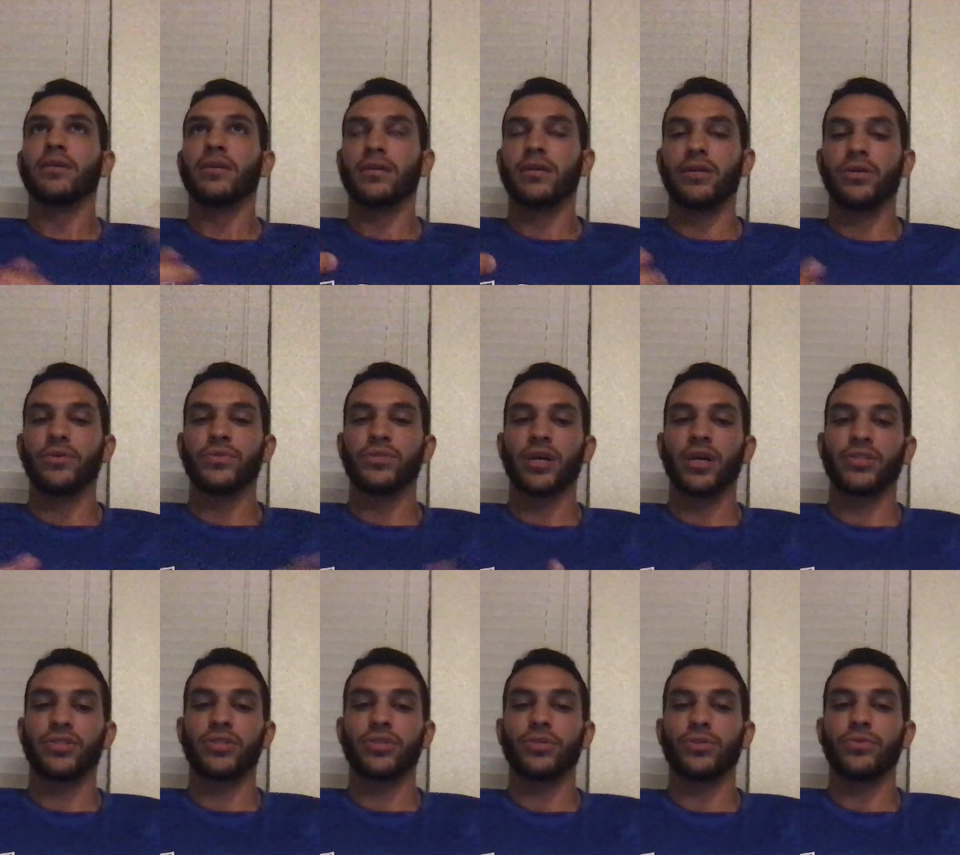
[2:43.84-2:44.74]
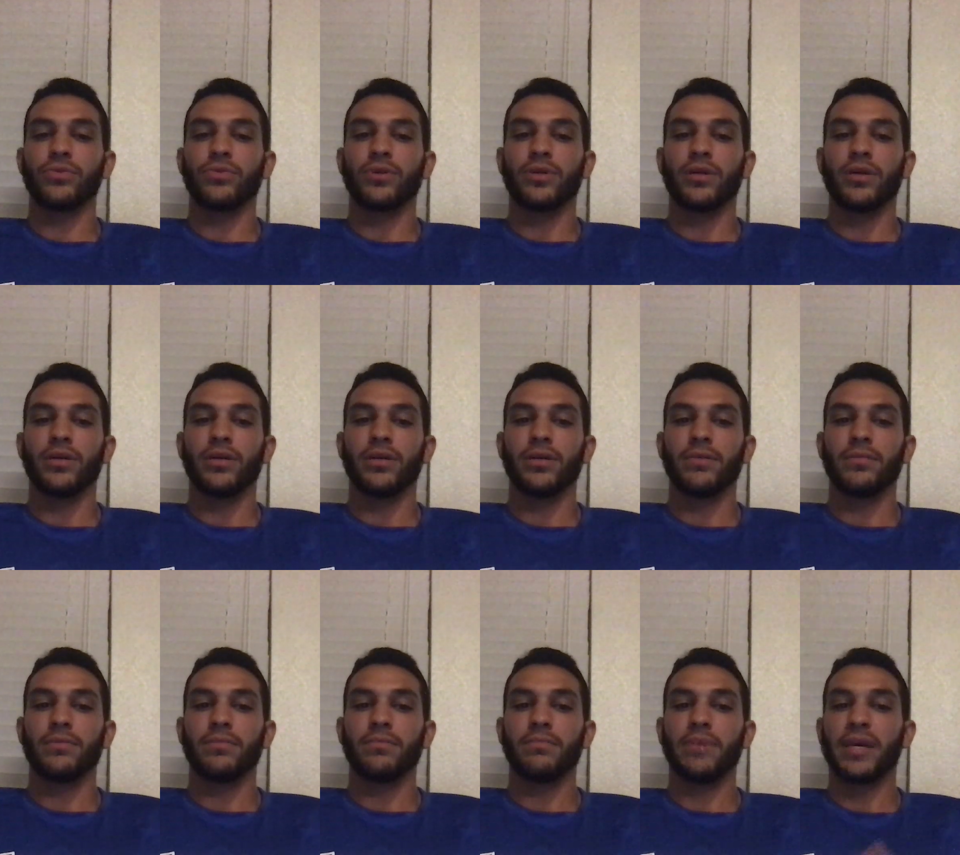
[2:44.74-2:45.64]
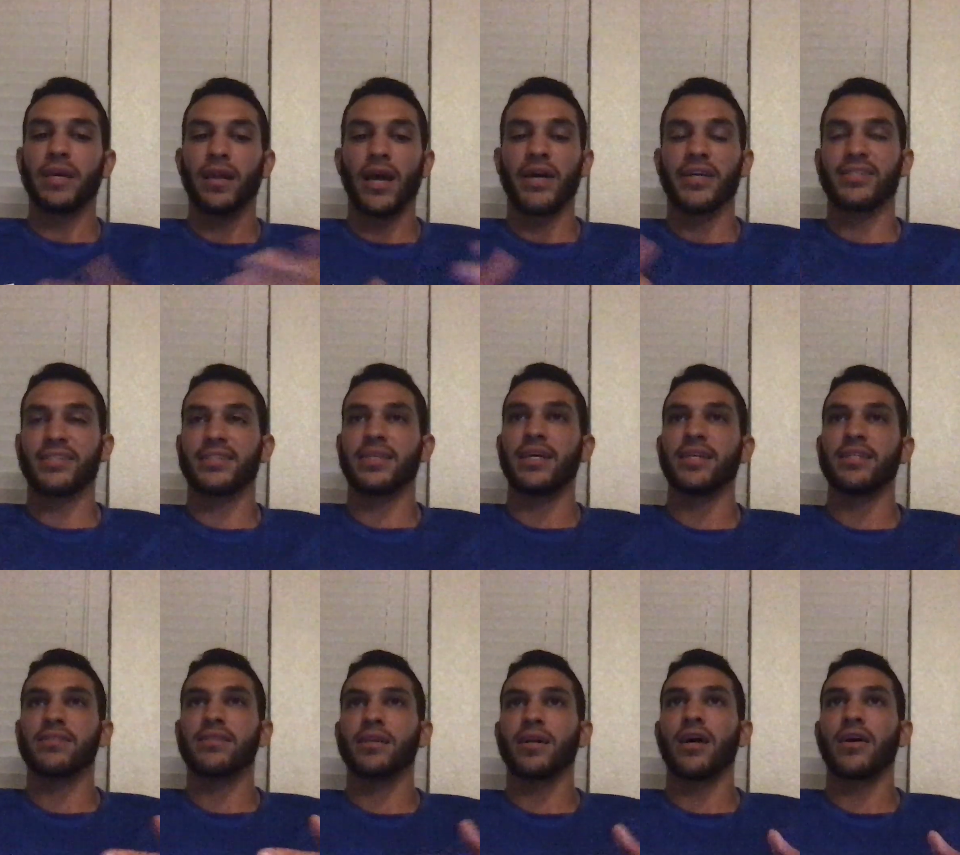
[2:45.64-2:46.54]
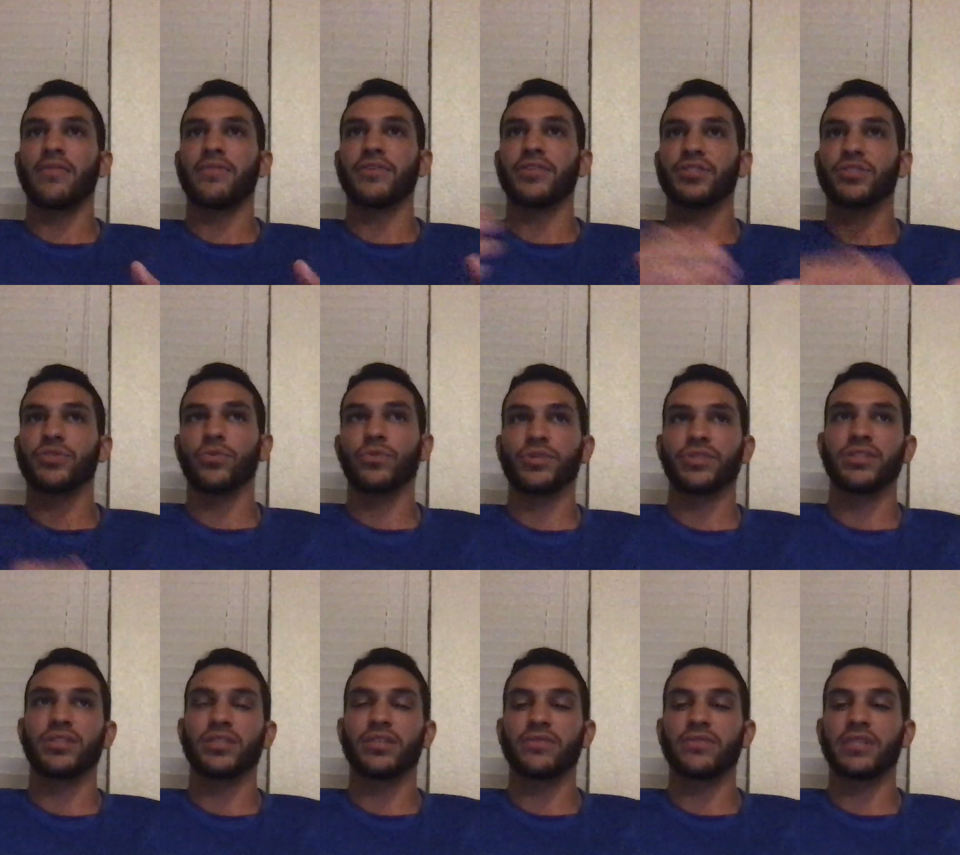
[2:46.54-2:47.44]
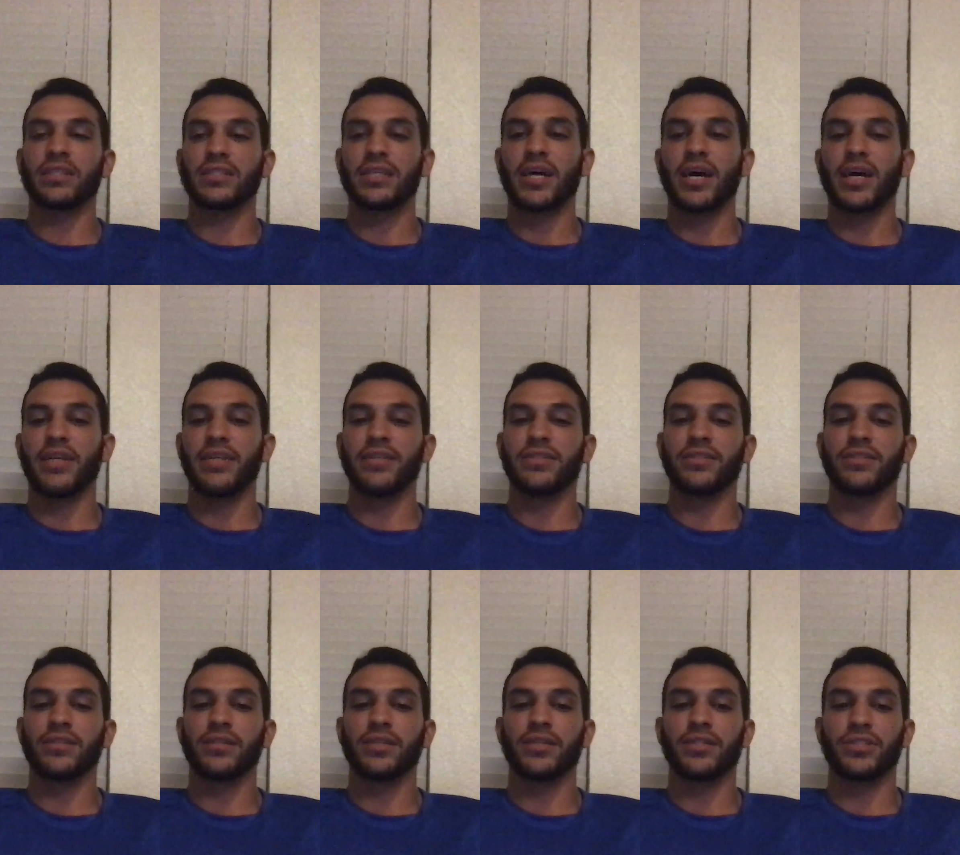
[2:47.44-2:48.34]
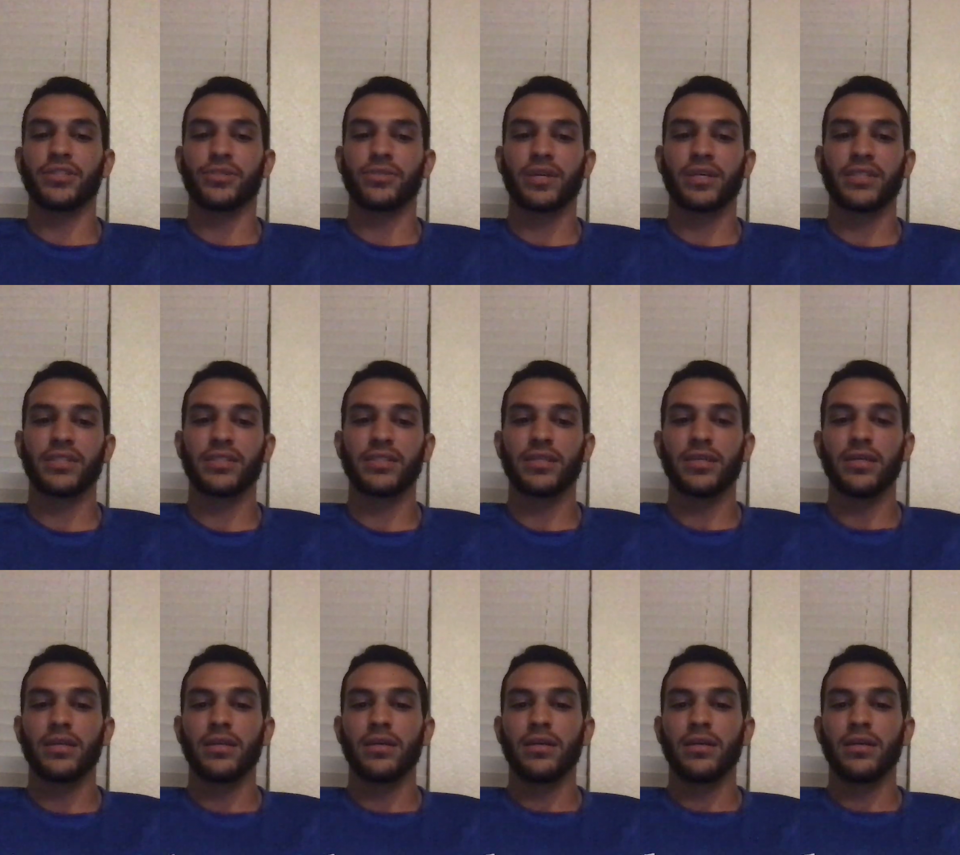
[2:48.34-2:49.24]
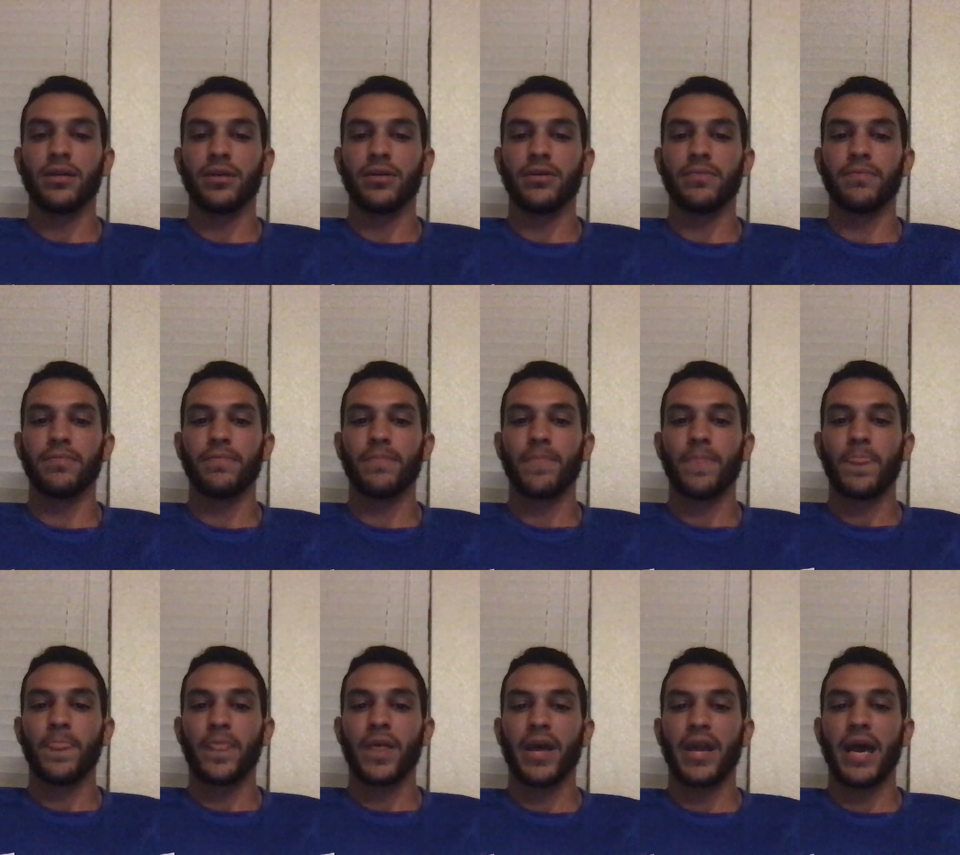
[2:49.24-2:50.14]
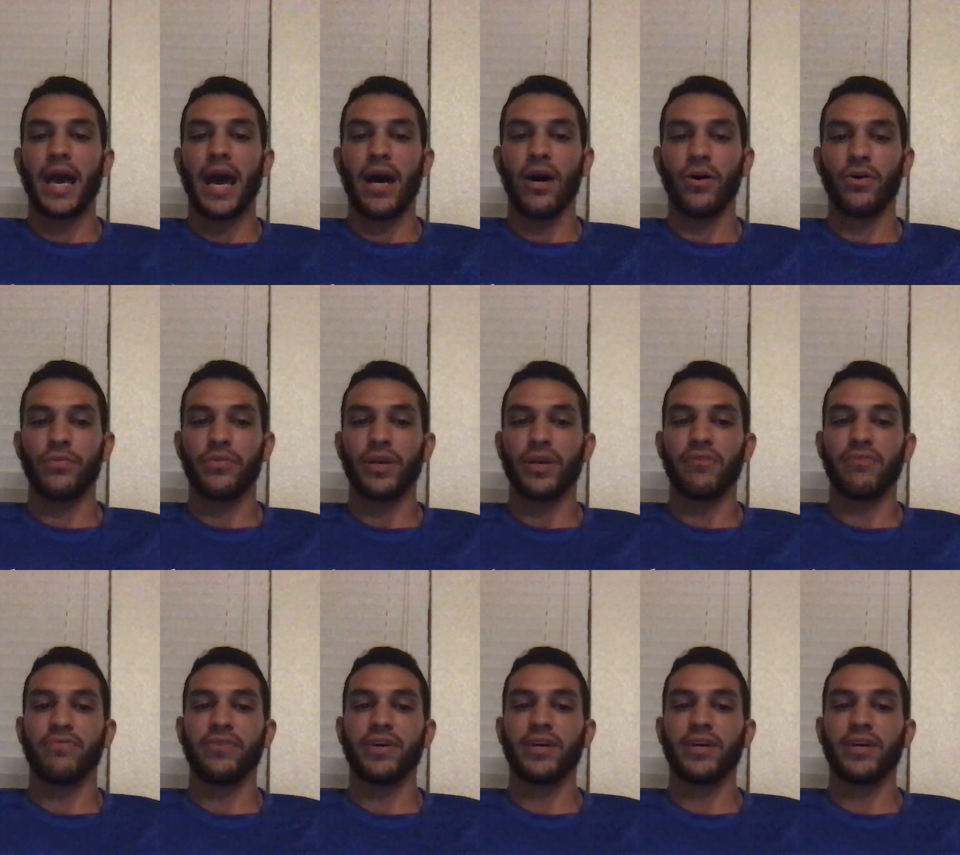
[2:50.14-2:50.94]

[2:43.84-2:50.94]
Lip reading: it was also made a lot of sense, a lot of the sources of anxiety and stress, and how they